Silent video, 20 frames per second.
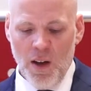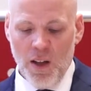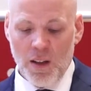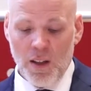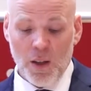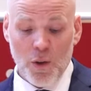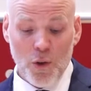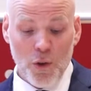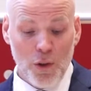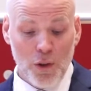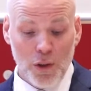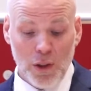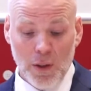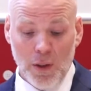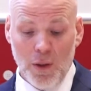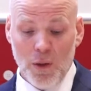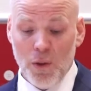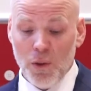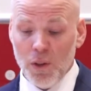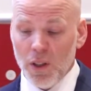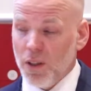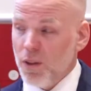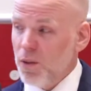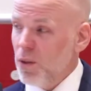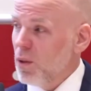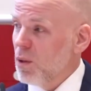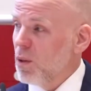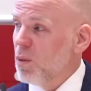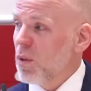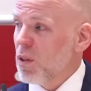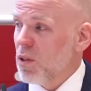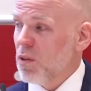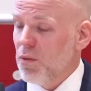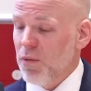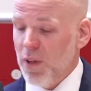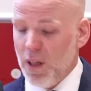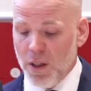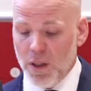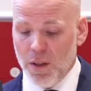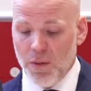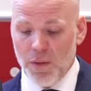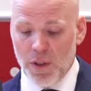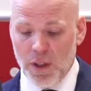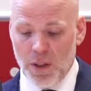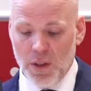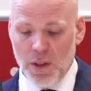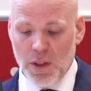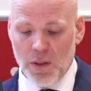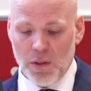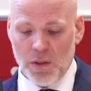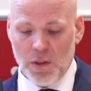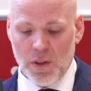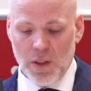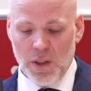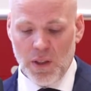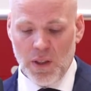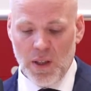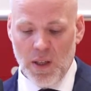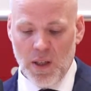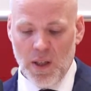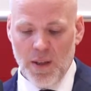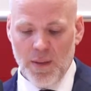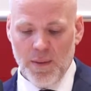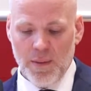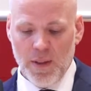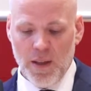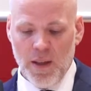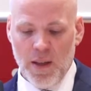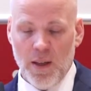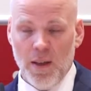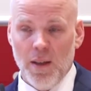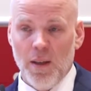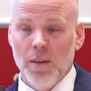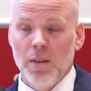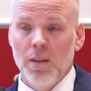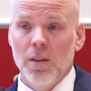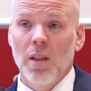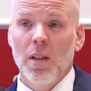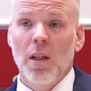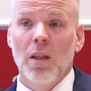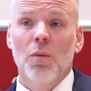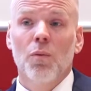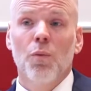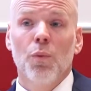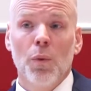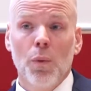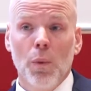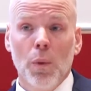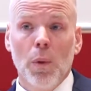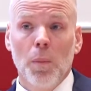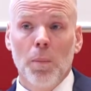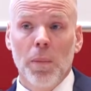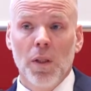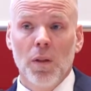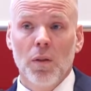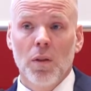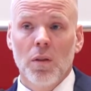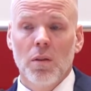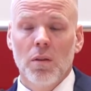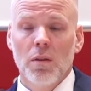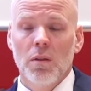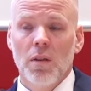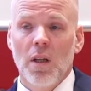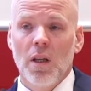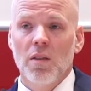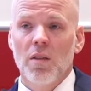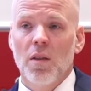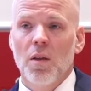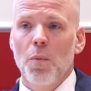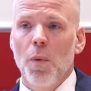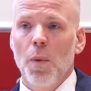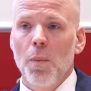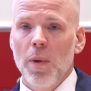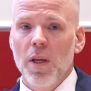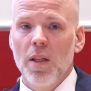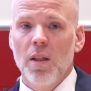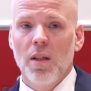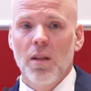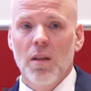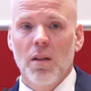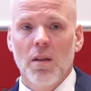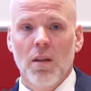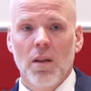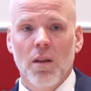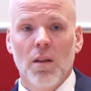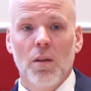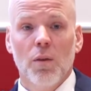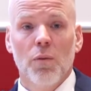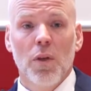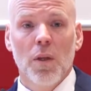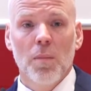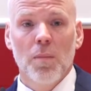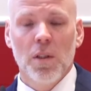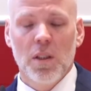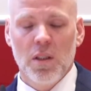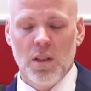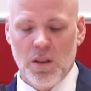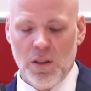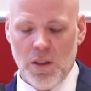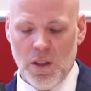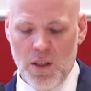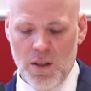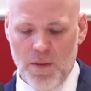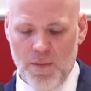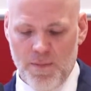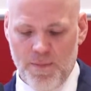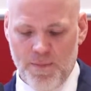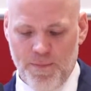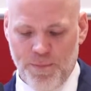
I think all in all, it was a very, very interesting day that we will build on next time we meet in November this year.